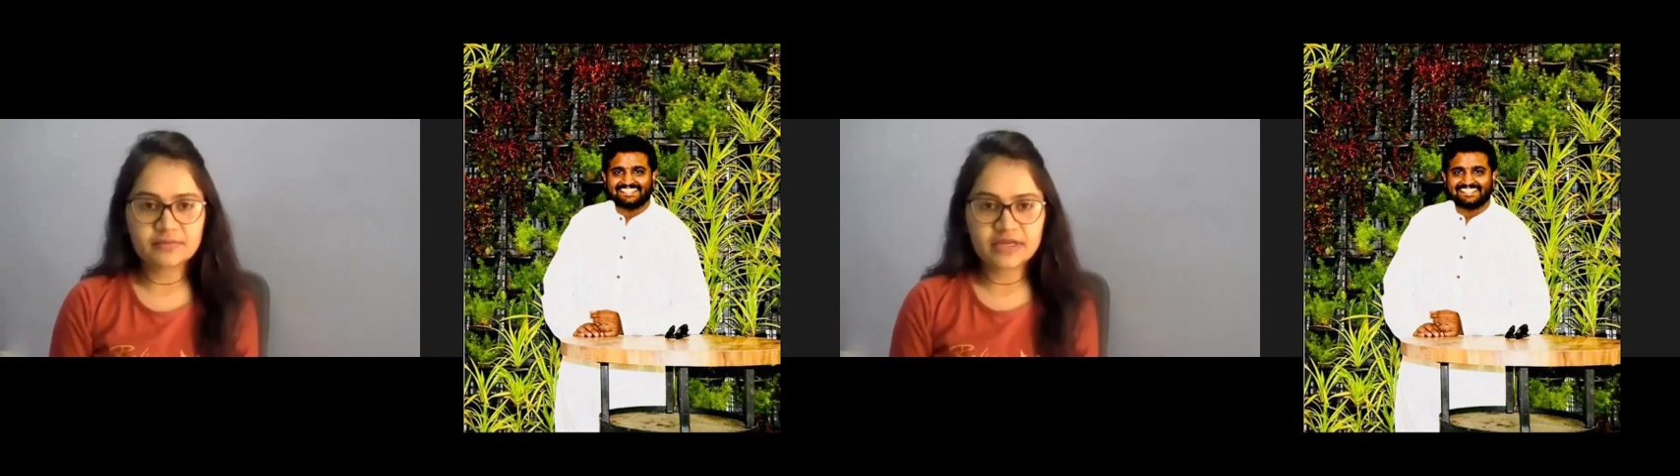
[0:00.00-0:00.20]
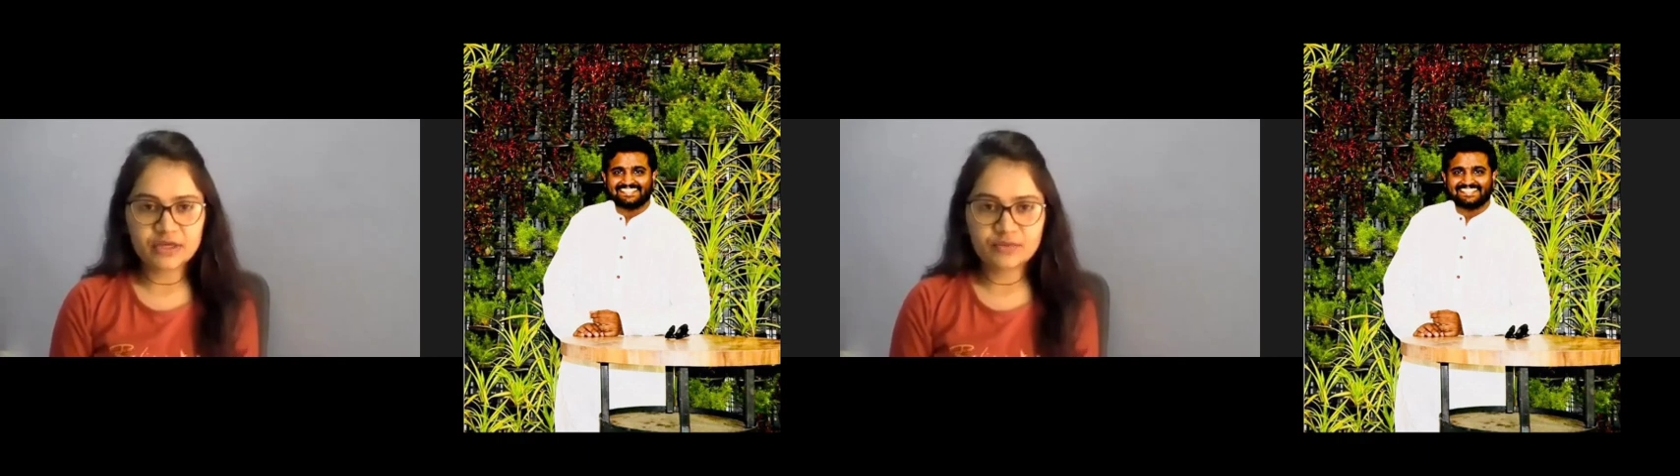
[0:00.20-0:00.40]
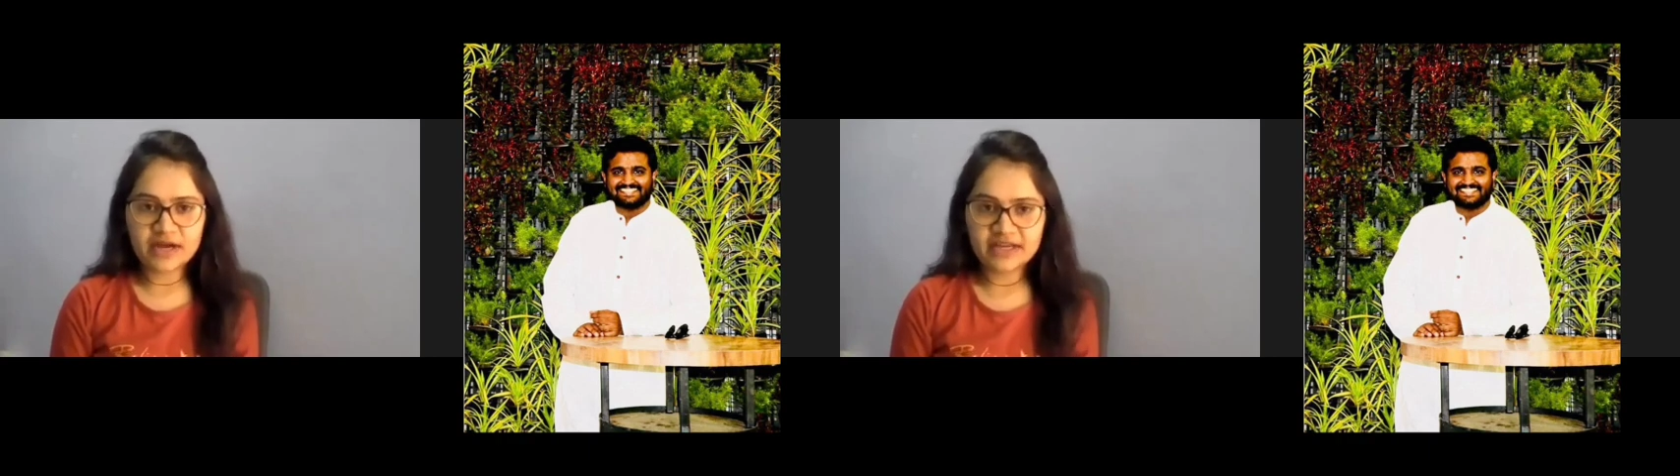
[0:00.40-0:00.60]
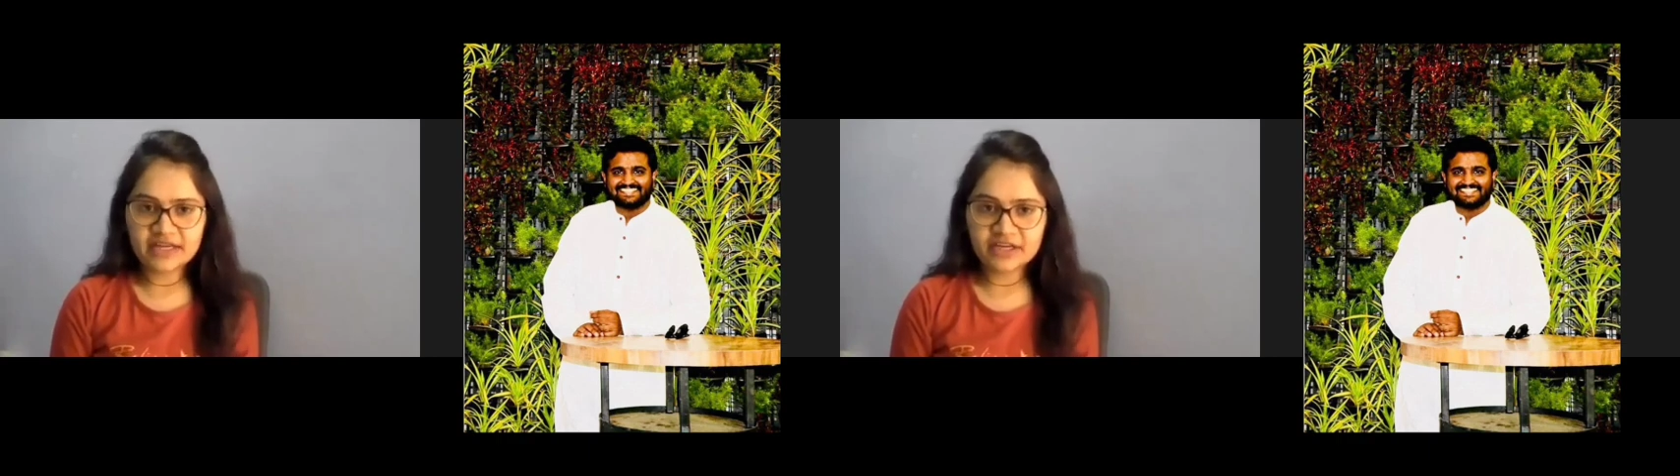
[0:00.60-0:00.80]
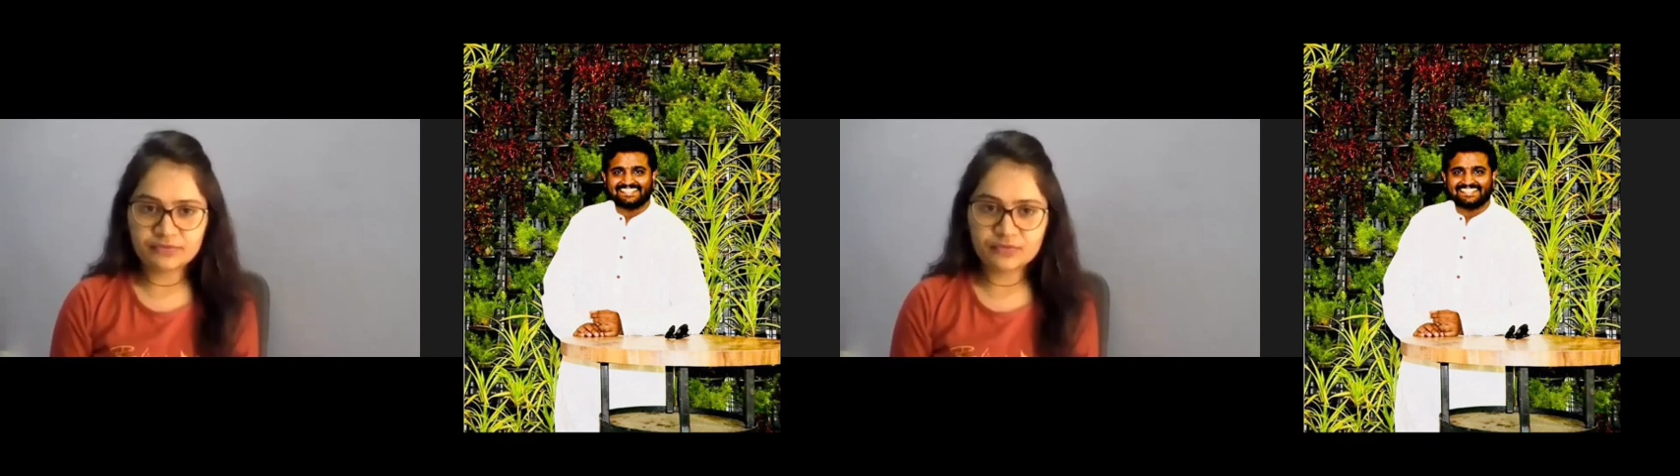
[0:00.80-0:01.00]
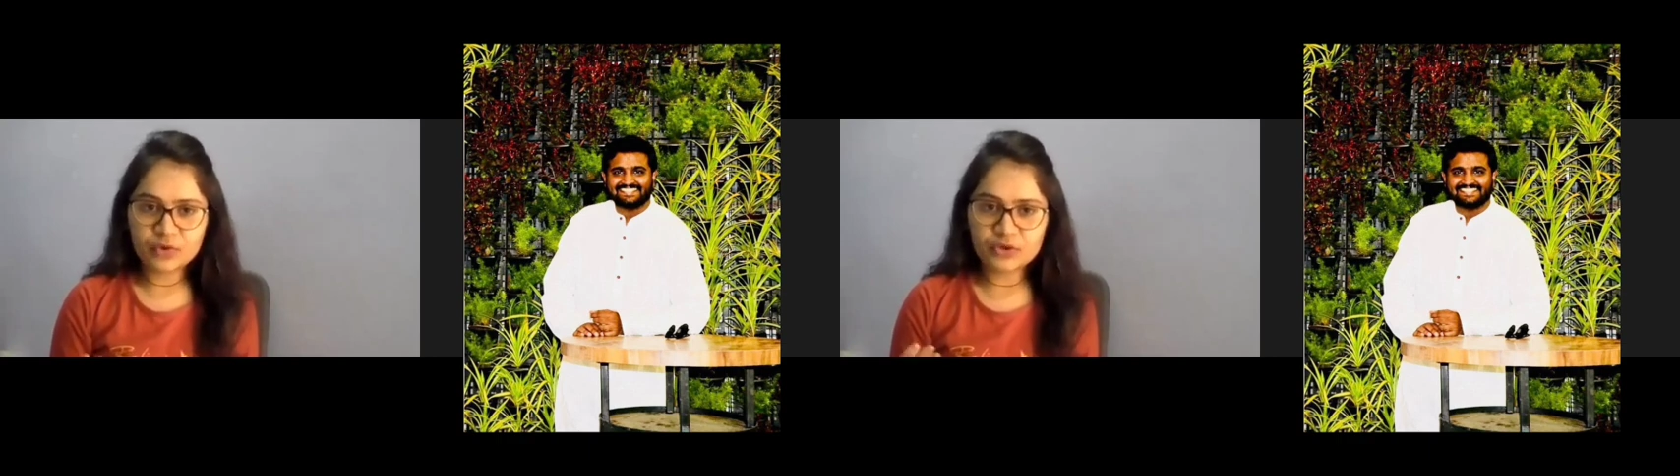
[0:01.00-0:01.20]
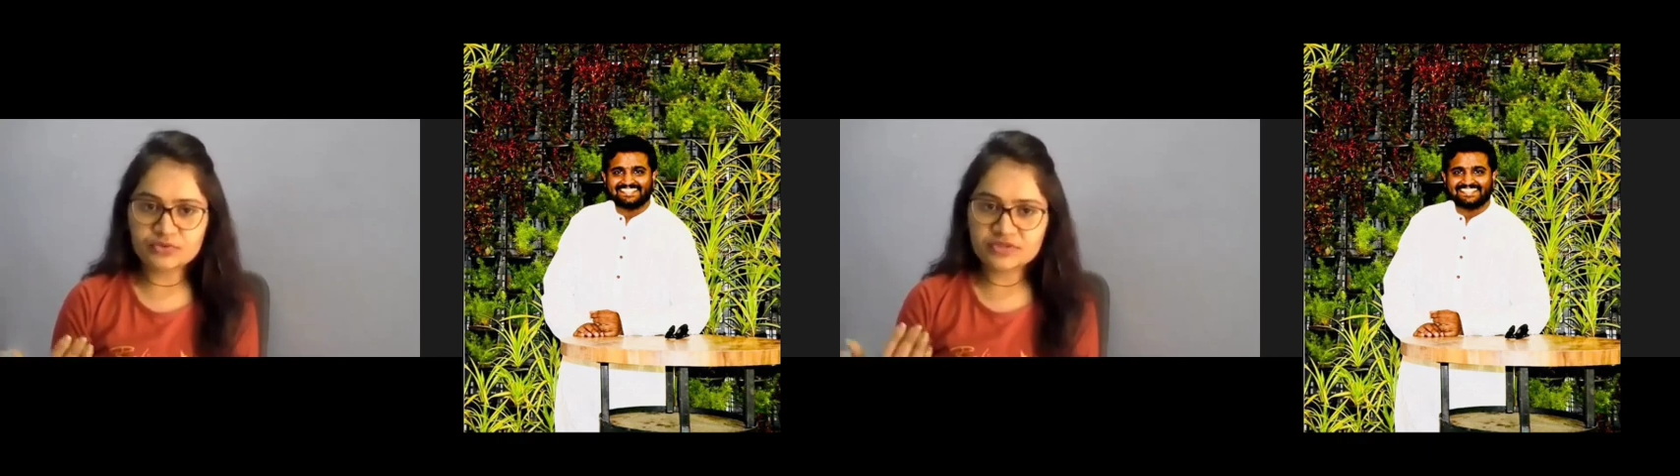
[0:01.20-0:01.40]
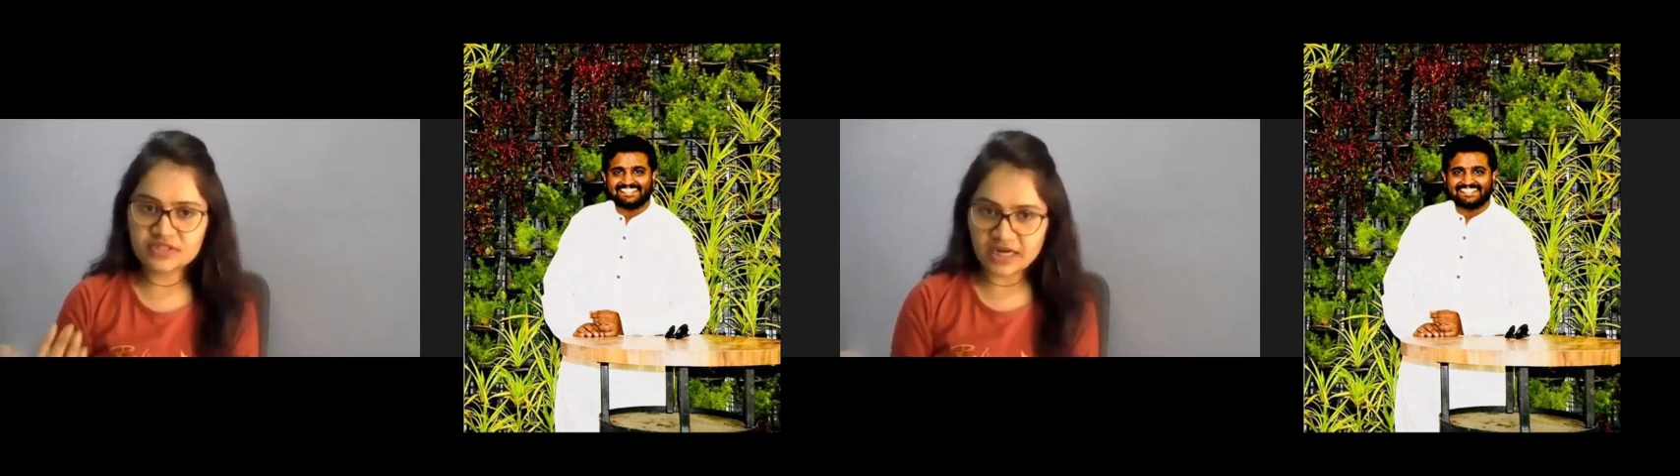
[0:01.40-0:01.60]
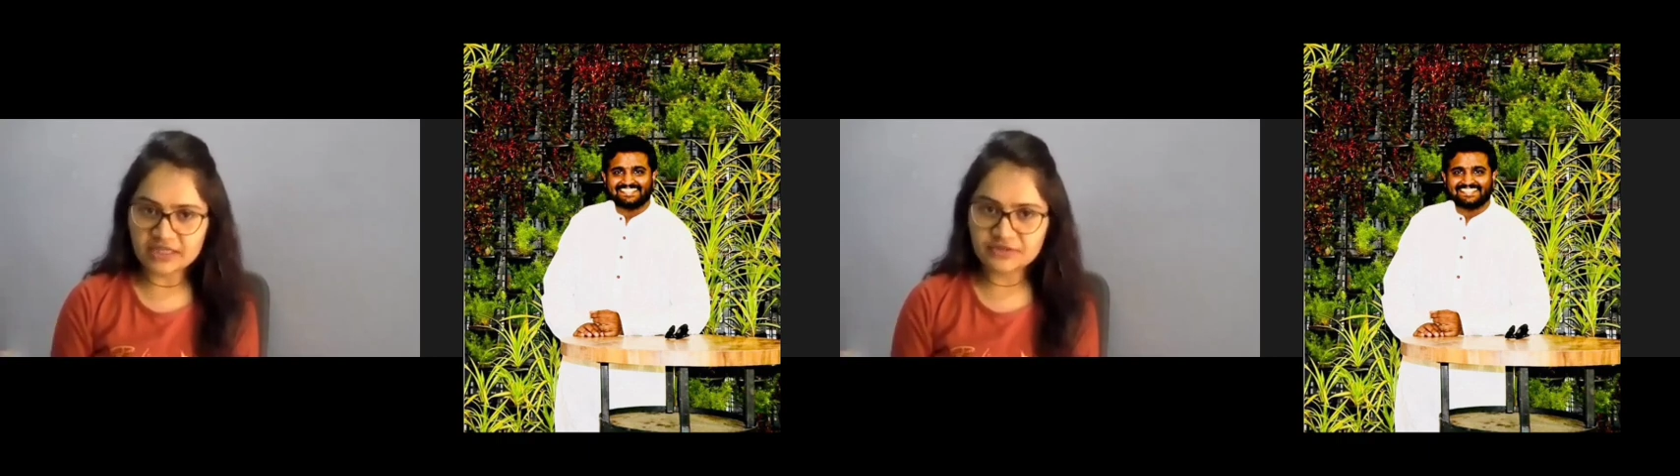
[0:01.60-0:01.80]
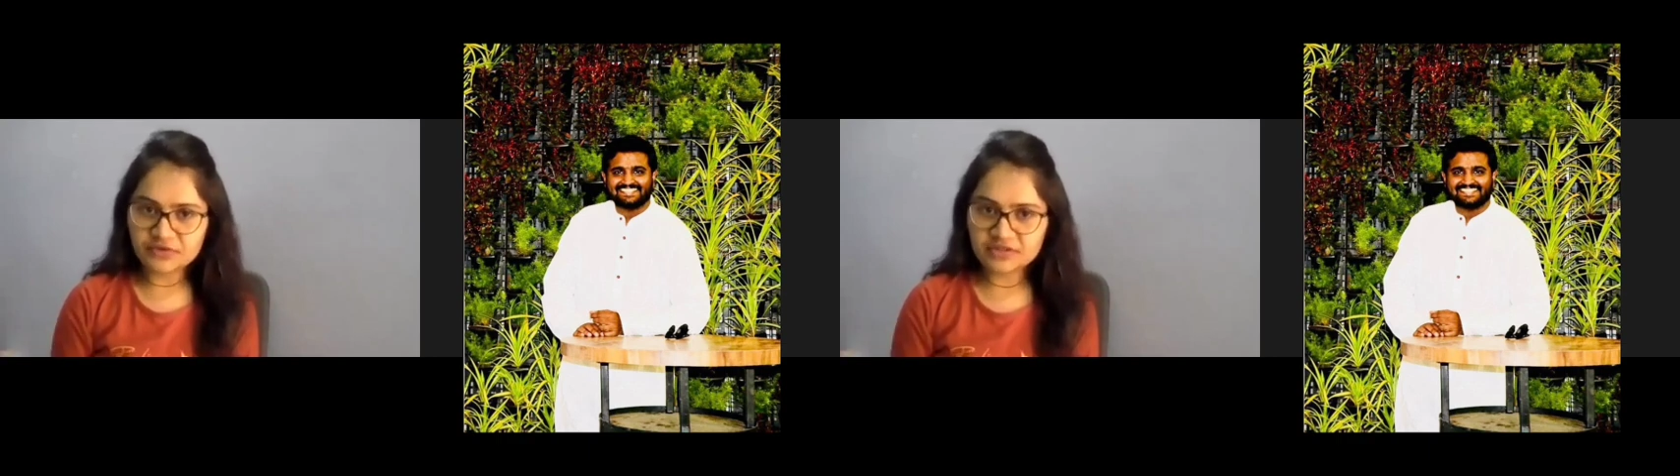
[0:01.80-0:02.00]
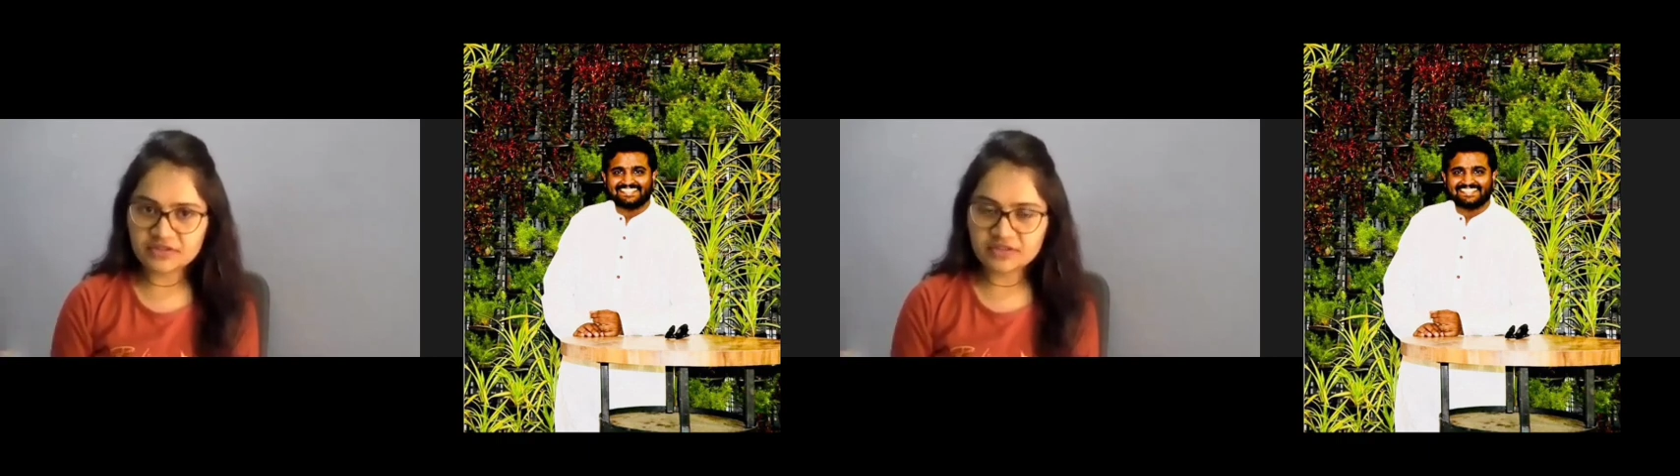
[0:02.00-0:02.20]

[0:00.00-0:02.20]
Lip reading: required if you want to start with